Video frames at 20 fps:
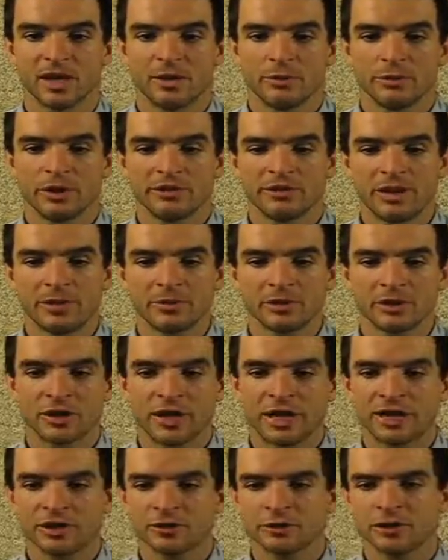We have
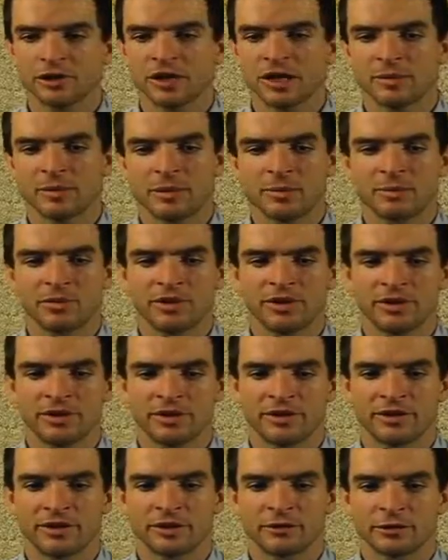actually come up with a
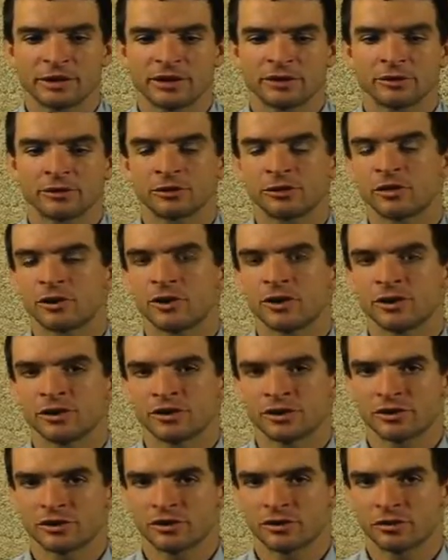theoretical
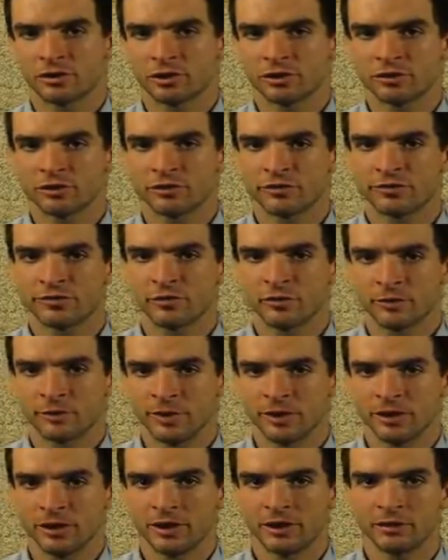cost structure
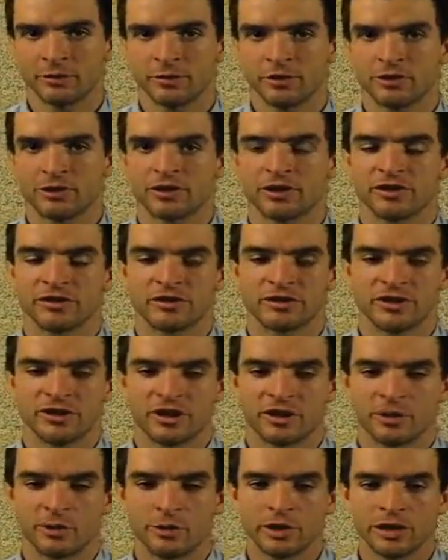formula, which you can see
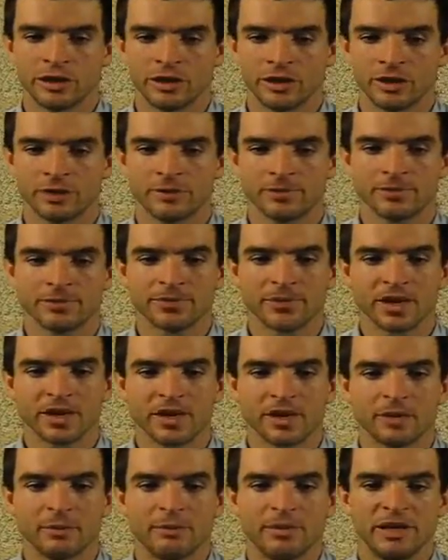on the wiki,
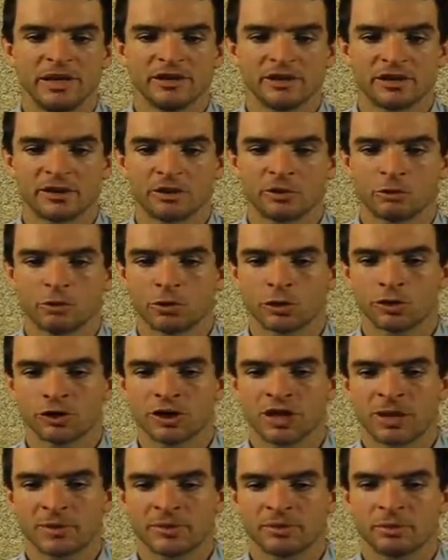based on our
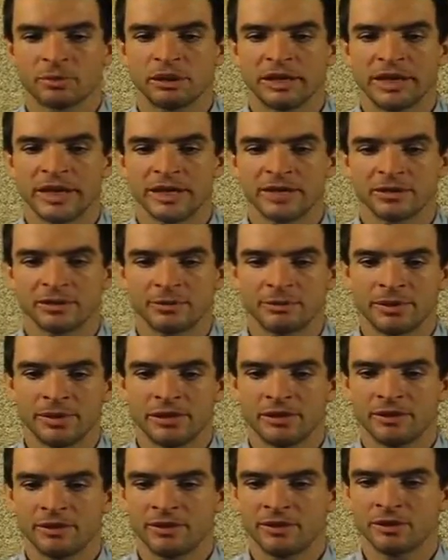workshop's planned
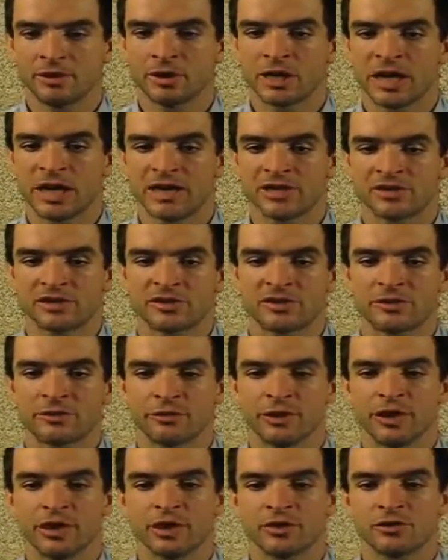ability to cast
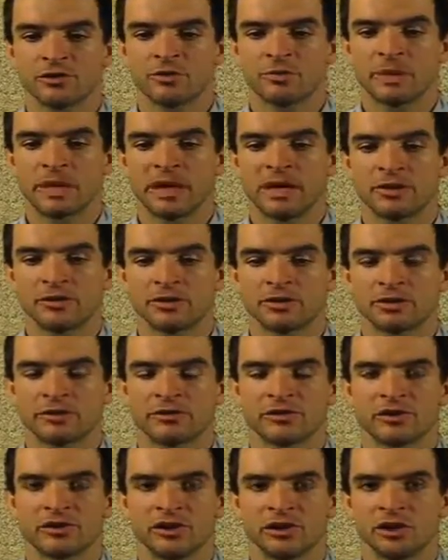300 pounds of
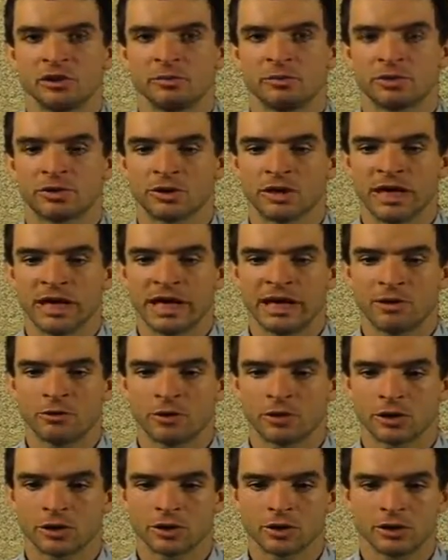steel per
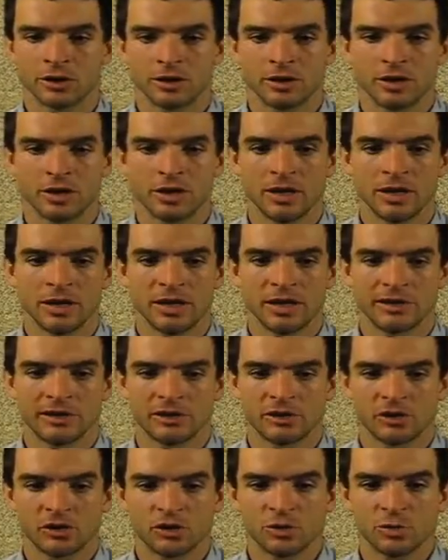hour, and
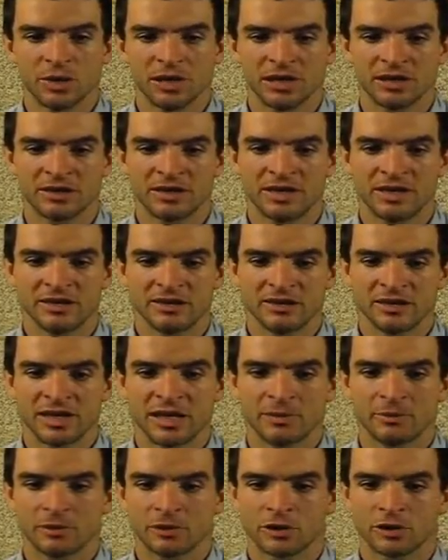assuming a day's
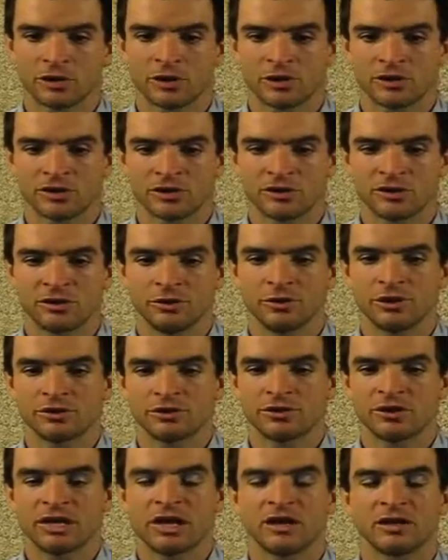labor costs
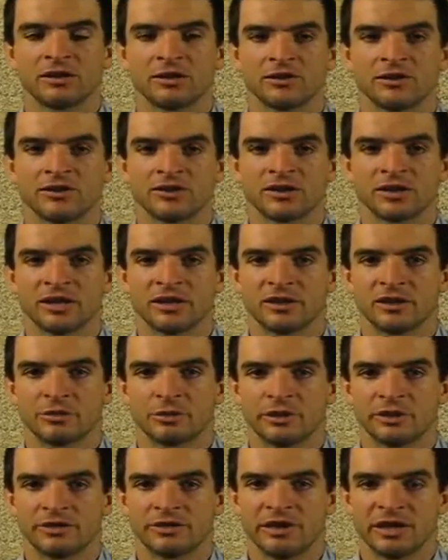$200 at
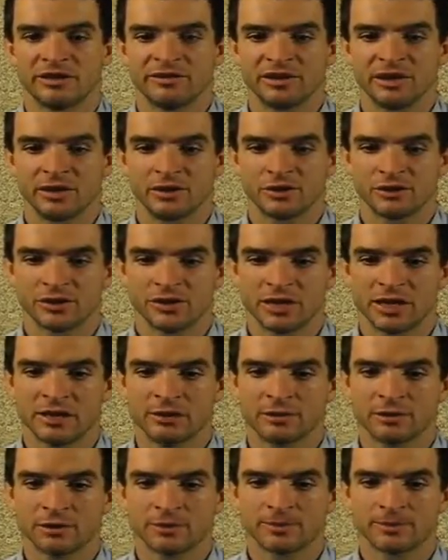$25 an hour.